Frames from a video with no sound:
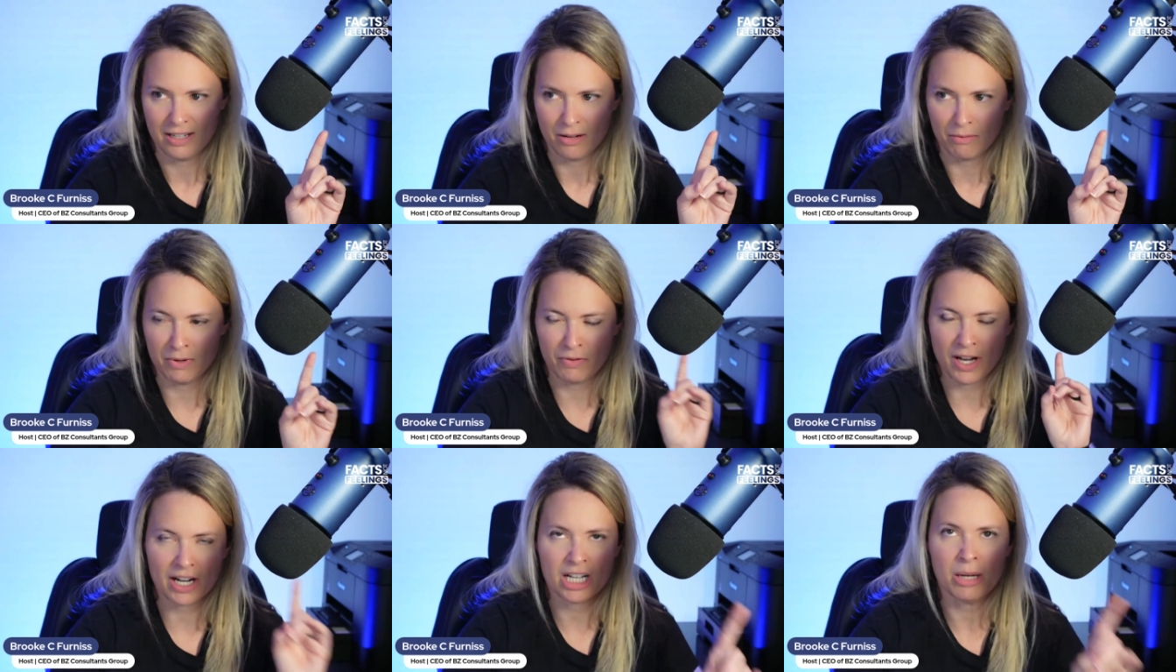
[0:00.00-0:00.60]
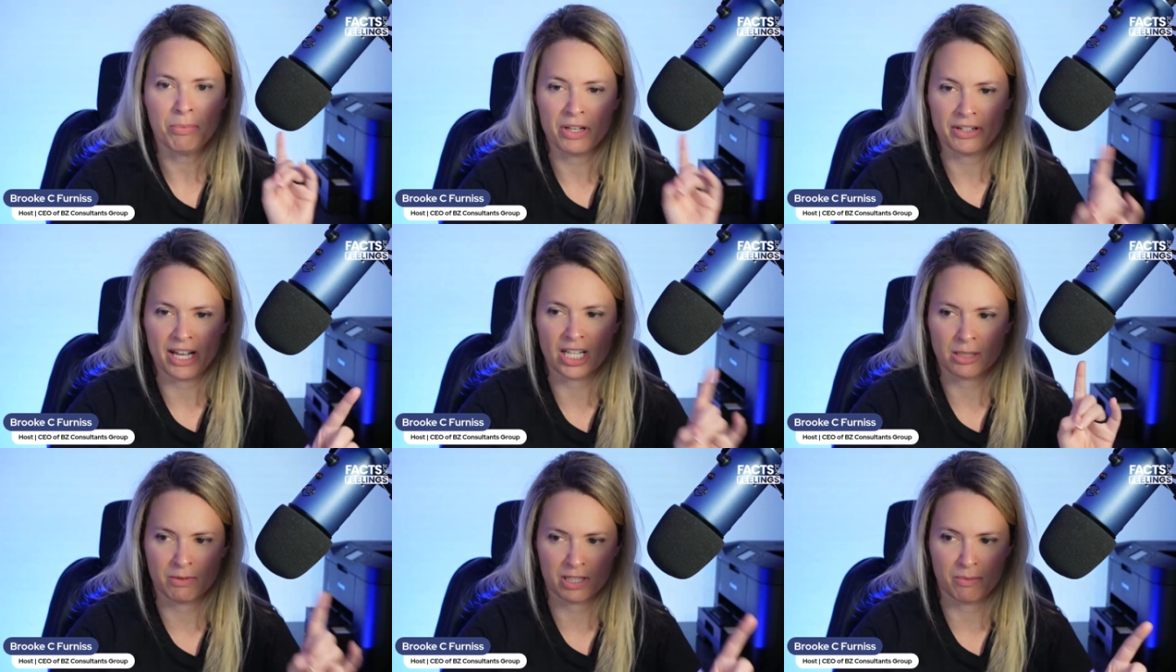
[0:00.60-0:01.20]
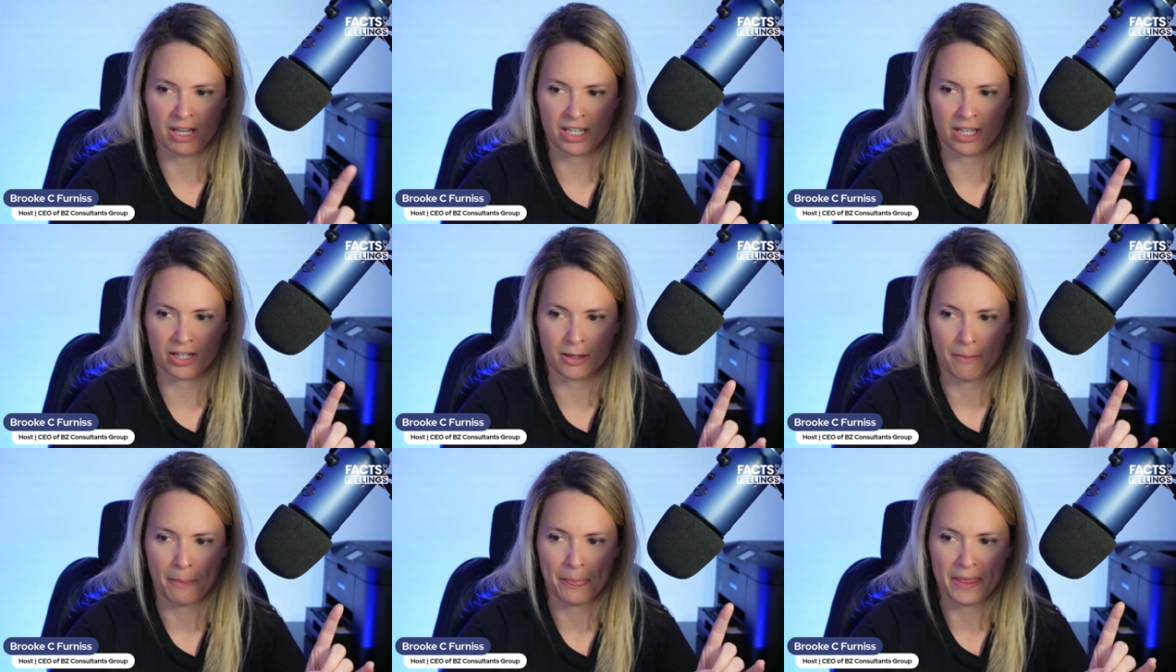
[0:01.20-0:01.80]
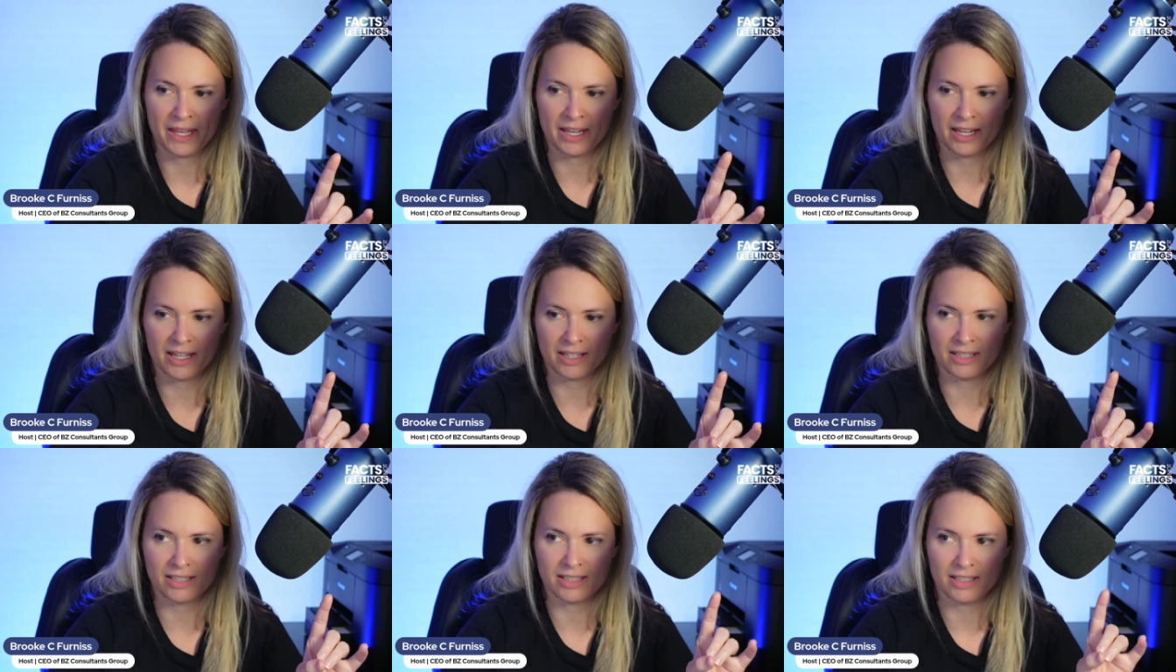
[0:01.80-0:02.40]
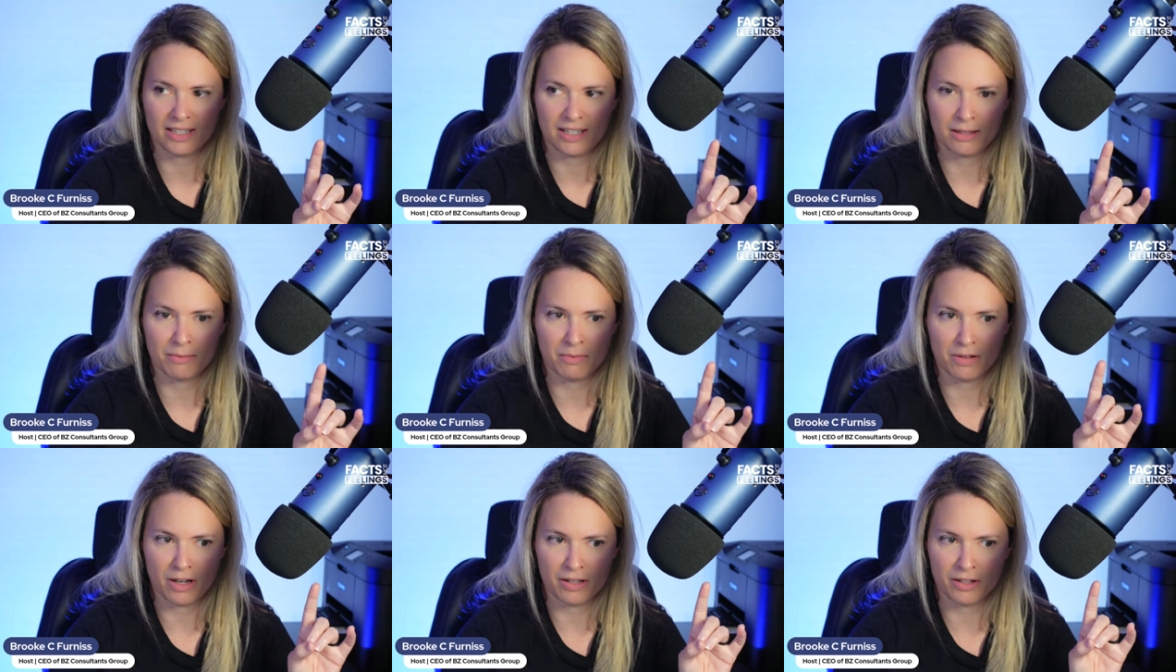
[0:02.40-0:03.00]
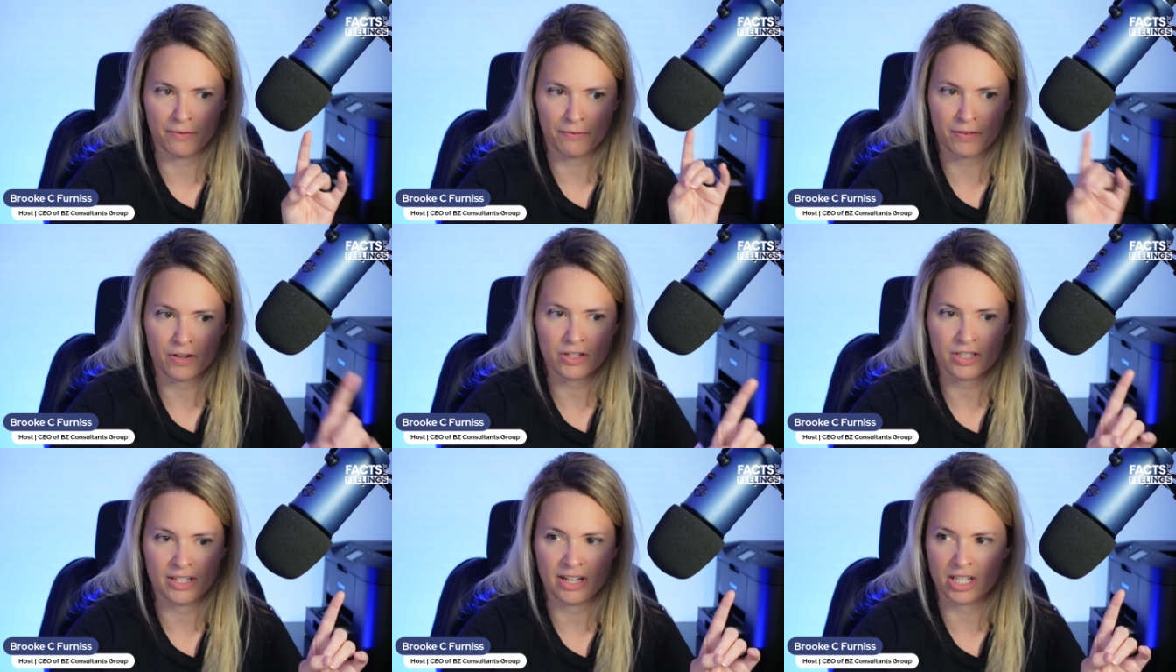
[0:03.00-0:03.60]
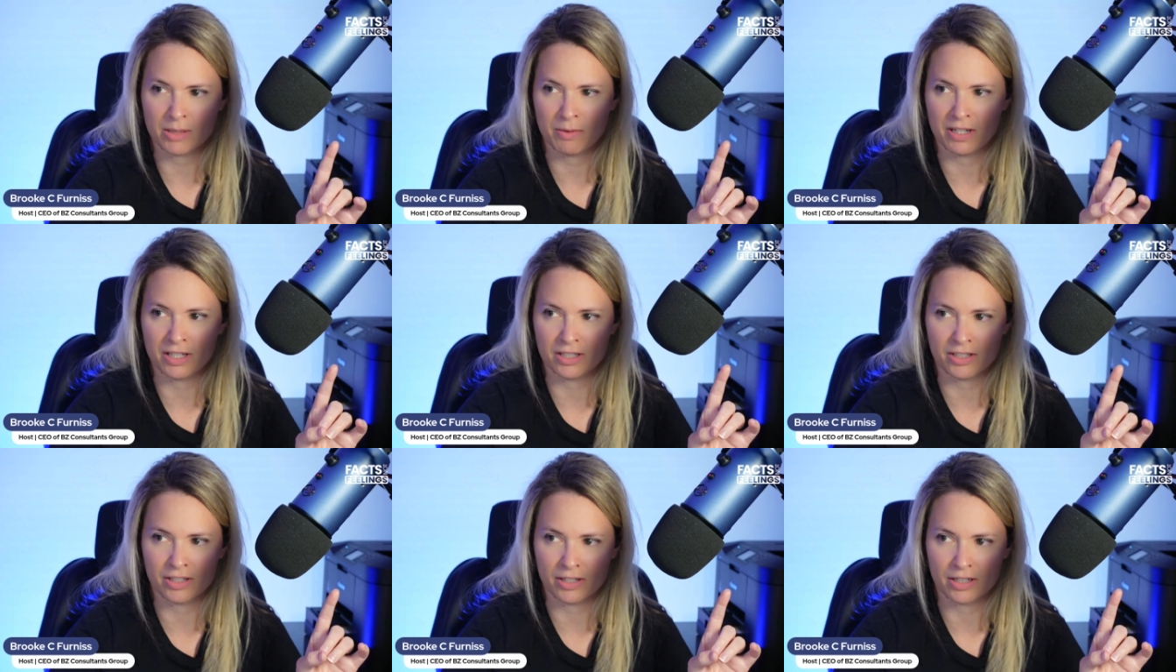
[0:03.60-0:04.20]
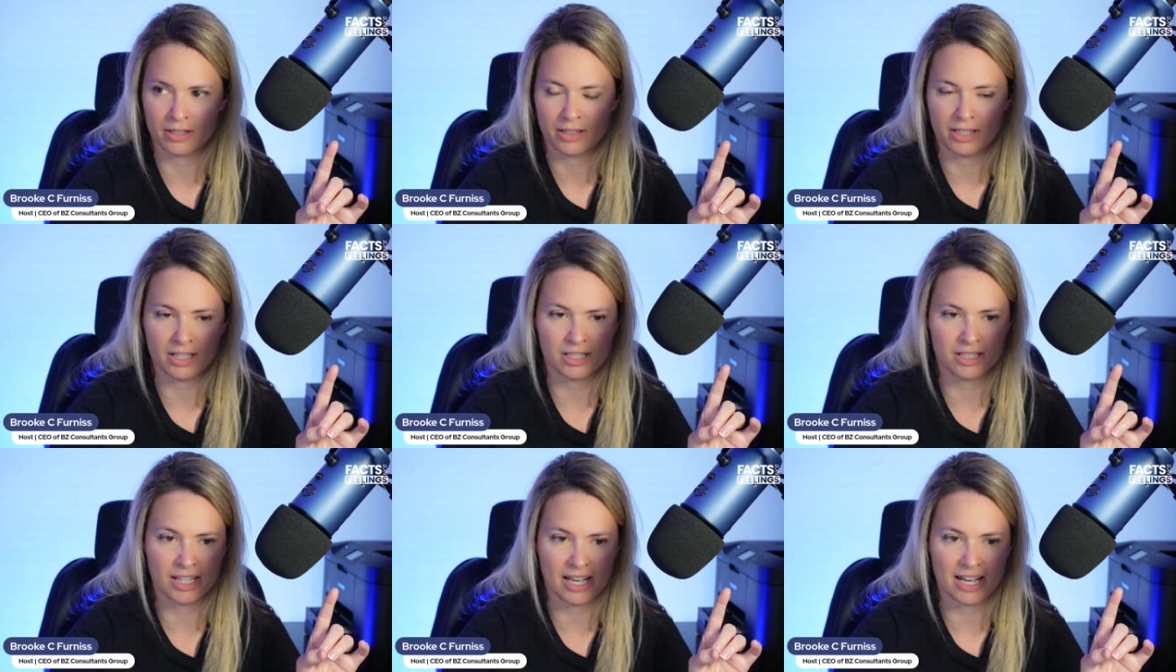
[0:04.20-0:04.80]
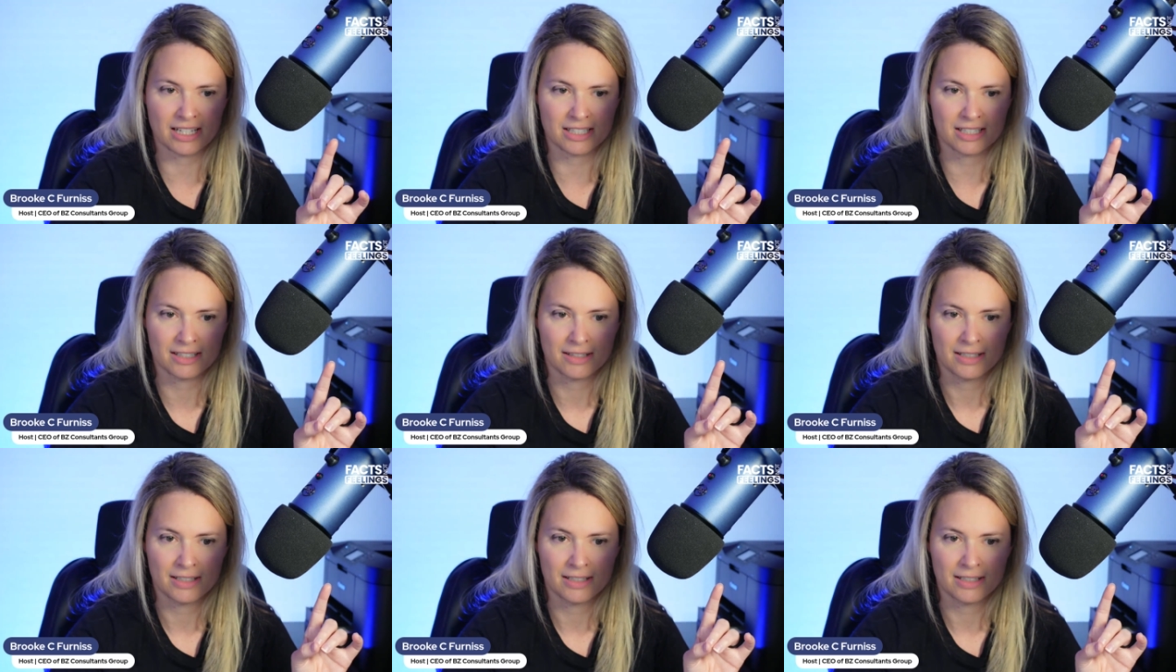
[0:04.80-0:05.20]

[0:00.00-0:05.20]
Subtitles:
we've got a couple announcements to make here. And the first announcement is that